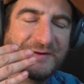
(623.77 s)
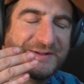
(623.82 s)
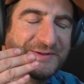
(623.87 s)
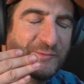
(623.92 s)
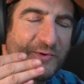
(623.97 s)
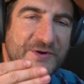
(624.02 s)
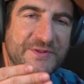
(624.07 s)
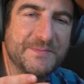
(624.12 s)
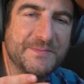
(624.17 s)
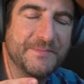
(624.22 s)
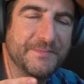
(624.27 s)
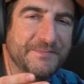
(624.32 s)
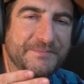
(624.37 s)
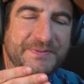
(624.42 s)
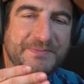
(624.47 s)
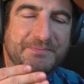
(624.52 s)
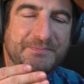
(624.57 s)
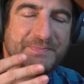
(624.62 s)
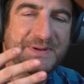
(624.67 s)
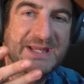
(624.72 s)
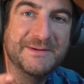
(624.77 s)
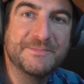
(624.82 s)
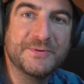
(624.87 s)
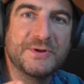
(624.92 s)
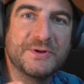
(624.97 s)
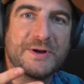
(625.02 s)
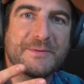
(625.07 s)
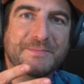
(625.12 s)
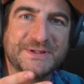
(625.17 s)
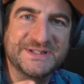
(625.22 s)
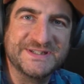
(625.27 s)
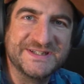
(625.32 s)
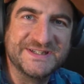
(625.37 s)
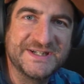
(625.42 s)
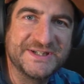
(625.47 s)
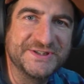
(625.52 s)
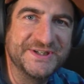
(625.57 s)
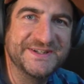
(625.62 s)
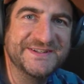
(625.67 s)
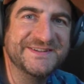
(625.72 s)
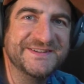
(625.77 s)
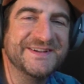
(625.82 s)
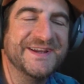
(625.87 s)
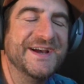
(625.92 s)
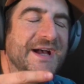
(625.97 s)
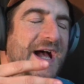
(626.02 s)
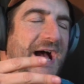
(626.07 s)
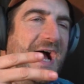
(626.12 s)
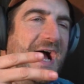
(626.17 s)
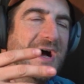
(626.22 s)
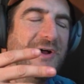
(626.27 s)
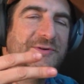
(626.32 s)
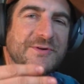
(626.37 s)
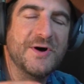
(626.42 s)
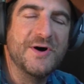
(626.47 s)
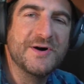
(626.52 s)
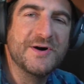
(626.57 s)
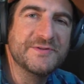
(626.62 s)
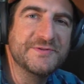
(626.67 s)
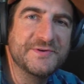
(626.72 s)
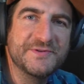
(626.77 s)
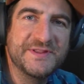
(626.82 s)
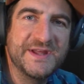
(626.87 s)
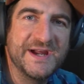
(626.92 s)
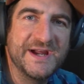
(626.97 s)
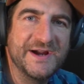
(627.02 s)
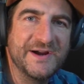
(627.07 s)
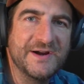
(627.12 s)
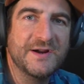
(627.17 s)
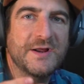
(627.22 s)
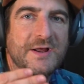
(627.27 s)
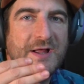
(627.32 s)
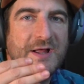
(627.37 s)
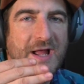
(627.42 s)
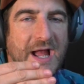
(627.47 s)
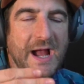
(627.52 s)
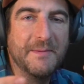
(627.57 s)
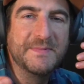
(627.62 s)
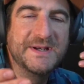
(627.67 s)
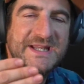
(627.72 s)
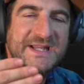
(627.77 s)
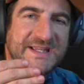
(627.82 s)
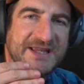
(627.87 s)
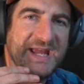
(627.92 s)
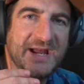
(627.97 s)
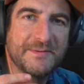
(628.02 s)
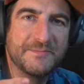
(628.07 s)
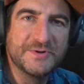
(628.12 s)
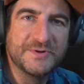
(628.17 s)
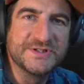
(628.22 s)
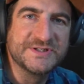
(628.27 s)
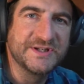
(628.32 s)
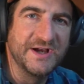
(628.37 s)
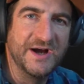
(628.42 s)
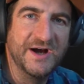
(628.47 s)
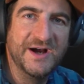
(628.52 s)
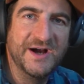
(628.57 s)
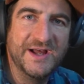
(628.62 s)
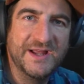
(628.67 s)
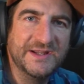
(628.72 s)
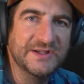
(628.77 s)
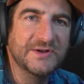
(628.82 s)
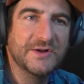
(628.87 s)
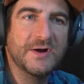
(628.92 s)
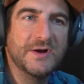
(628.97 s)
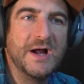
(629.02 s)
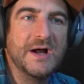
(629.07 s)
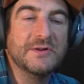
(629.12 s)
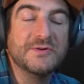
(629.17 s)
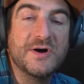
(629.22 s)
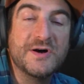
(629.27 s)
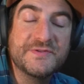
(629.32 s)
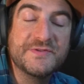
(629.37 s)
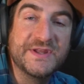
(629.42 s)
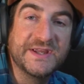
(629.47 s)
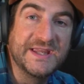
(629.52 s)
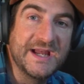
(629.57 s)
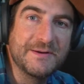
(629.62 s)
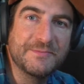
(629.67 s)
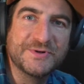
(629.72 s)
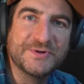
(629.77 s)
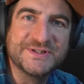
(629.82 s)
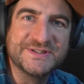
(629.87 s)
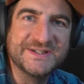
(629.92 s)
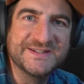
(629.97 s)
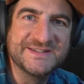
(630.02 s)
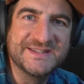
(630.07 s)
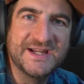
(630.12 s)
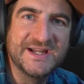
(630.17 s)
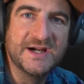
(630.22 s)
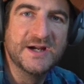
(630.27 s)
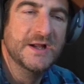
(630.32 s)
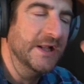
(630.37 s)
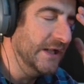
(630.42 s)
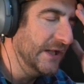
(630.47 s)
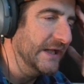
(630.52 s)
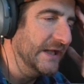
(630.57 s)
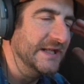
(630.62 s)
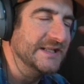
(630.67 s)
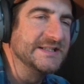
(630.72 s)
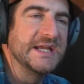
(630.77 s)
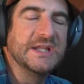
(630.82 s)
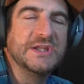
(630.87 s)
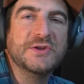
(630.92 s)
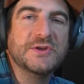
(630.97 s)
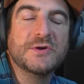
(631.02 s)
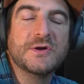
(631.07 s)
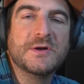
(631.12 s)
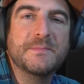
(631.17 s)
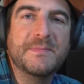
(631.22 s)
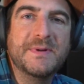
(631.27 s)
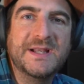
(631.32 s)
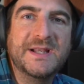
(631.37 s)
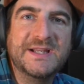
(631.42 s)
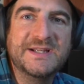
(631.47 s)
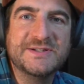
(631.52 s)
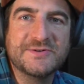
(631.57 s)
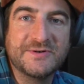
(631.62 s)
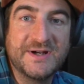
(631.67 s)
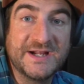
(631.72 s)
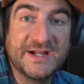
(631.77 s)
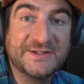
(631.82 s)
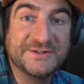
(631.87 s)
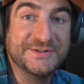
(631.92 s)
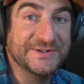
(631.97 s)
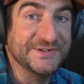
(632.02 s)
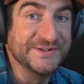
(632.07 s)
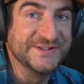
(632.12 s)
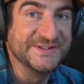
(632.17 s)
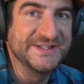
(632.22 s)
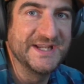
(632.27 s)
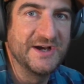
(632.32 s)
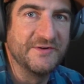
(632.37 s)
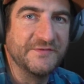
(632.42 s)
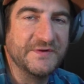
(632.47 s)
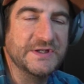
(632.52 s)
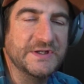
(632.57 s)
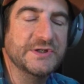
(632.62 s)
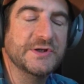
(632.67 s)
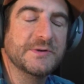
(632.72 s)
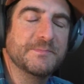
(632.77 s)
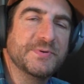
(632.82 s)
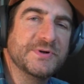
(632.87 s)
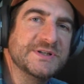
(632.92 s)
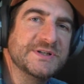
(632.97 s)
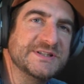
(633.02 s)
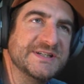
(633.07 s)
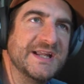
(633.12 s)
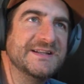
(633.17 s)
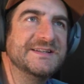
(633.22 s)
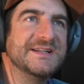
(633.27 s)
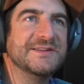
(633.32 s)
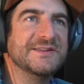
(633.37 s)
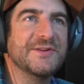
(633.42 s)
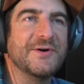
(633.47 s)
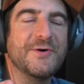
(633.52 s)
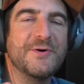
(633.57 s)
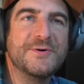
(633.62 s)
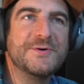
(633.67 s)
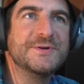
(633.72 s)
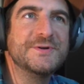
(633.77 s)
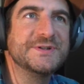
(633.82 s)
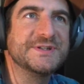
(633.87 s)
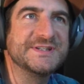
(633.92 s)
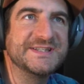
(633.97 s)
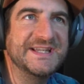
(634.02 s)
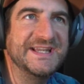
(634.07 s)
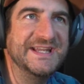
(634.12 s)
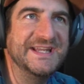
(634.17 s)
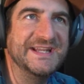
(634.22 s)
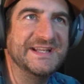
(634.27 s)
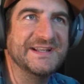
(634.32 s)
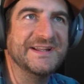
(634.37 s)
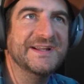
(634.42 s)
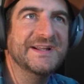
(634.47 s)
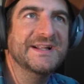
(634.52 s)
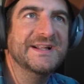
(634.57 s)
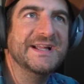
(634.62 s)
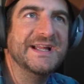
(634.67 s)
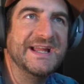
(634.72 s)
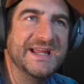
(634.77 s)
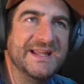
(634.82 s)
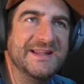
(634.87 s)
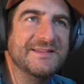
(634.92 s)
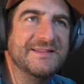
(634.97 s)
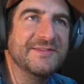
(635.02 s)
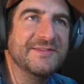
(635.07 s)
where the people are positioned, how long they're there, how many cameras cut, how long the camera sits there. It's like you're a mini director yourself and you're presenting the whole scene in